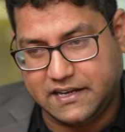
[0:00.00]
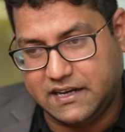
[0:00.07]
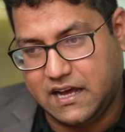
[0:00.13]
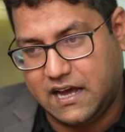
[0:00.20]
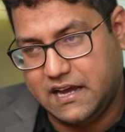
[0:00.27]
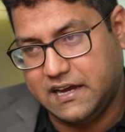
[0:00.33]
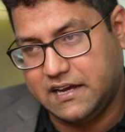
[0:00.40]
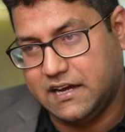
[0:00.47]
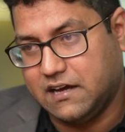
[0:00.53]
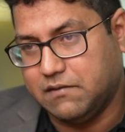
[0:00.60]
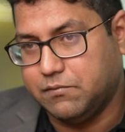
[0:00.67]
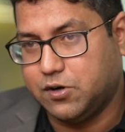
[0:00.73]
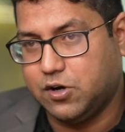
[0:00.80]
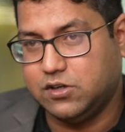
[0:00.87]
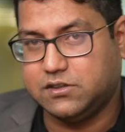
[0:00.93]
Yeah.
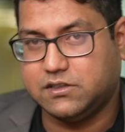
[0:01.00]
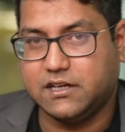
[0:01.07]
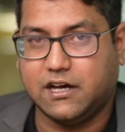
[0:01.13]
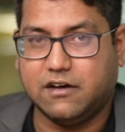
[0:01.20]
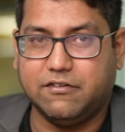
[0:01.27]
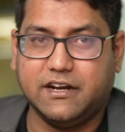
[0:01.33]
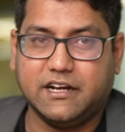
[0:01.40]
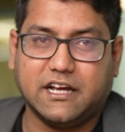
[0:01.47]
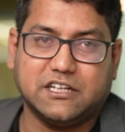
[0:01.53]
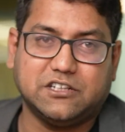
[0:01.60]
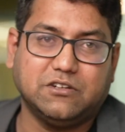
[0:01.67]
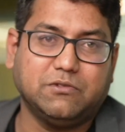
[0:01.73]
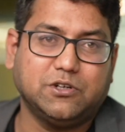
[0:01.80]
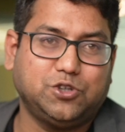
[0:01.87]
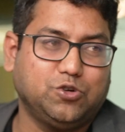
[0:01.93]
Because when a
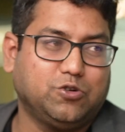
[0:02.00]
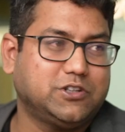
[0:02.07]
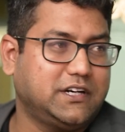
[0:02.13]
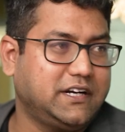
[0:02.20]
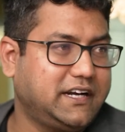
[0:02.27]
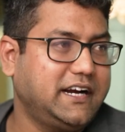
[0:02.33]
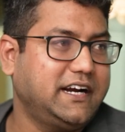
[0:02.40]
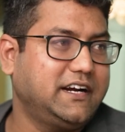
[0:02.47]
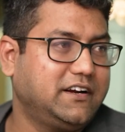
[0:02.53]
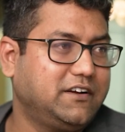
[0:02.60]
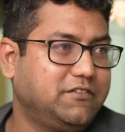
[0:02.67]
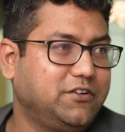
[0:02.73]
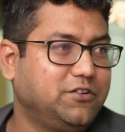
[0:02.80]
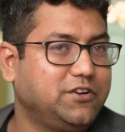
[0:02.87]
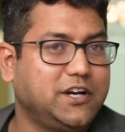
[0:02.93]
customer shows intent,
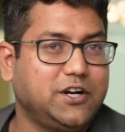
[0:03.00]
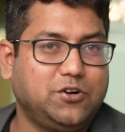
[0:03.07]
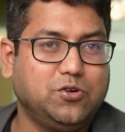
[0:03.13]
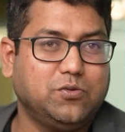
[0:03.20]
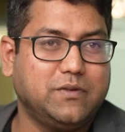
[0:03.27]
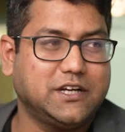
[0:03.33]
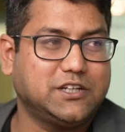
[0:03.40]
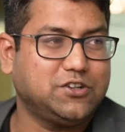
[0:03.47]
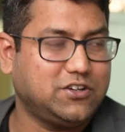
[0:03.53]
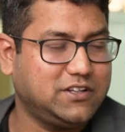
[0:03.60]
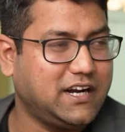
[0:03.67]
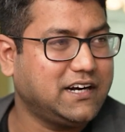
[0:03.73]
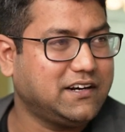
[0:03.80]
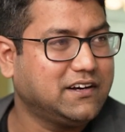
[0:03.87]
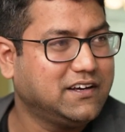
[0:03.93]
you need to make sure
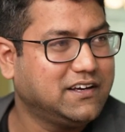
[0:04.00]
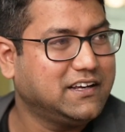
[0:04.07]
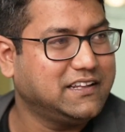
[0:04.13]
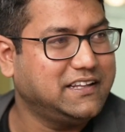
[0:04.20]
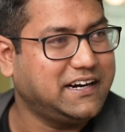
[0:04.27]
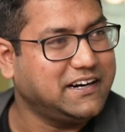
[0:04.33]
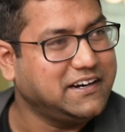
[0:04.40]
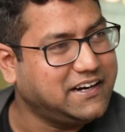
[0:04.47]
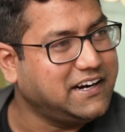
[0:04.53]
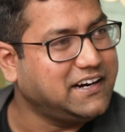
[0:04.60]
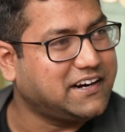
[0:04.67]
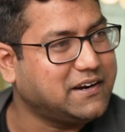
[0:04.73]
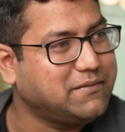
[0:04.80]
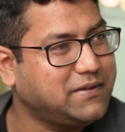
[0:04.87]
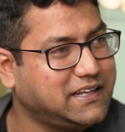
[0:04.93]
that
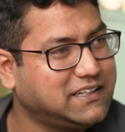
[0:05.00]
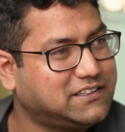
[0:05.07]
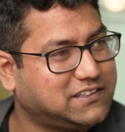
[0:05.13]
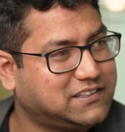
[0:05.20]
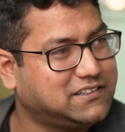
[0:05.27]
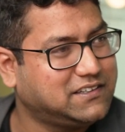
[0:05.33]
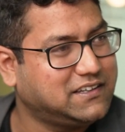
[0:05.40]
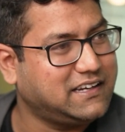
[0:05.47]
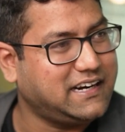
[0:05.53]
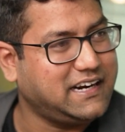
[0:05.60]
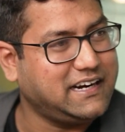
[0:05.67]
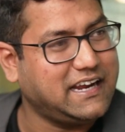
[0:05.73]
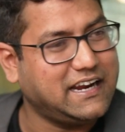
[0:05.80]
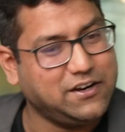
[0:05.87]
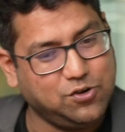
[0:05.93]
intent remains
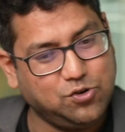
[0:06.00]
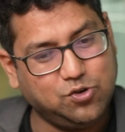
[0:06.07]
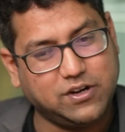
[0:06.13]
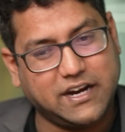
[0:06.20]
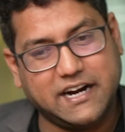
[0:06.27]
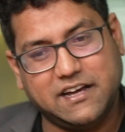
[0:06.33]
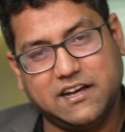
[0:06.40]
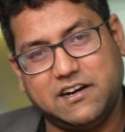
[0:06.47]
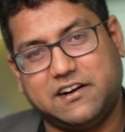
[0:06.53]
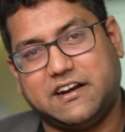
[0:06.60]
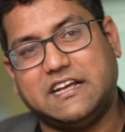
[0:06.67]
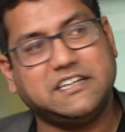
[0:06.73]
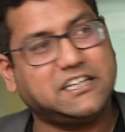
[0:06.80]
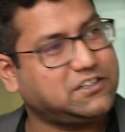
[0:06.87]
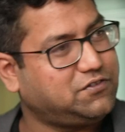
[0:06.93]
right, and you get a
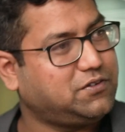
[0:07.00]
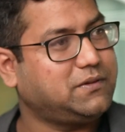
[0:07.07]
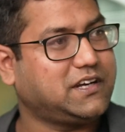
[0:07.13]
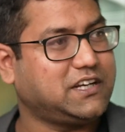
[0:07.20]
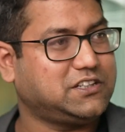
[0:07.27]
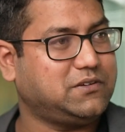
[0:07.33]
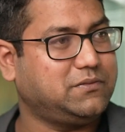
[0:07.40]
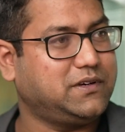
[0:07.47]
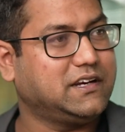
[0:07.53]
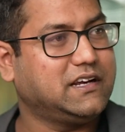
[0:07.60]
transaction from the customer.